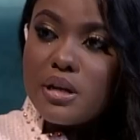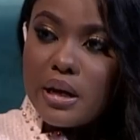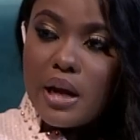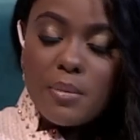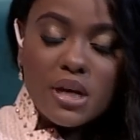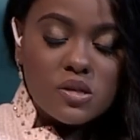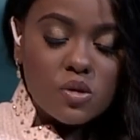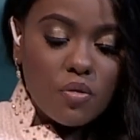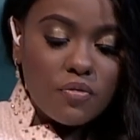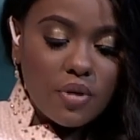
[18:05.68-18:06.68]
dynamics
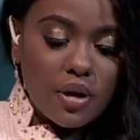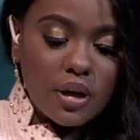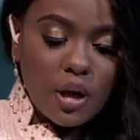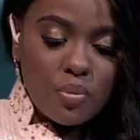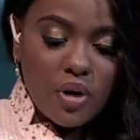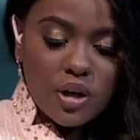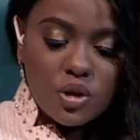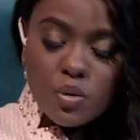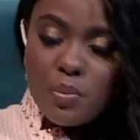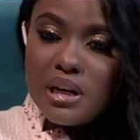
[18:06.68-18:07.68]
of Kibra.
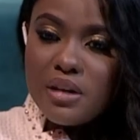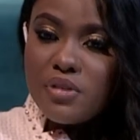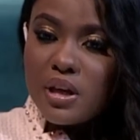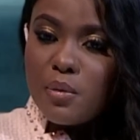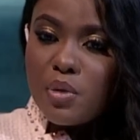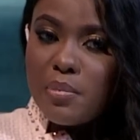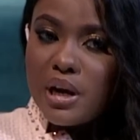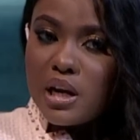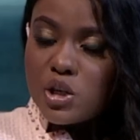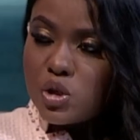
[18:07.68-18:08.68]
Do you believe the Kibra
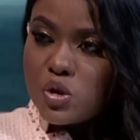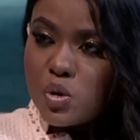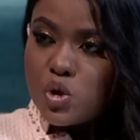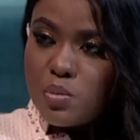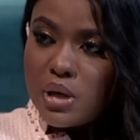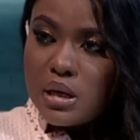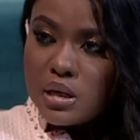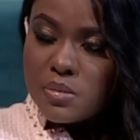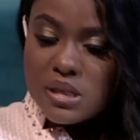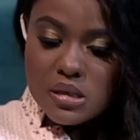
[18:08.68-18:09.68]
by-election is going to be a
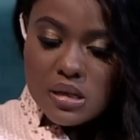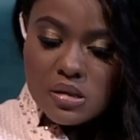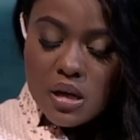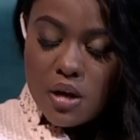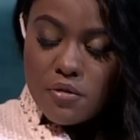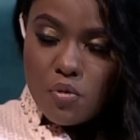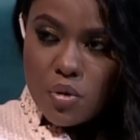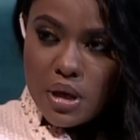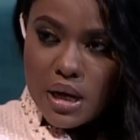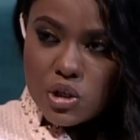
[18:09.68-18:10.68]
litmus test
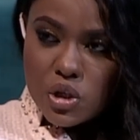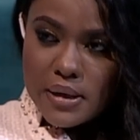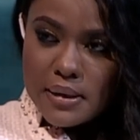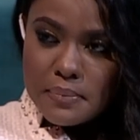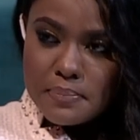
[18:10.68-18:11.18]
for the handshake?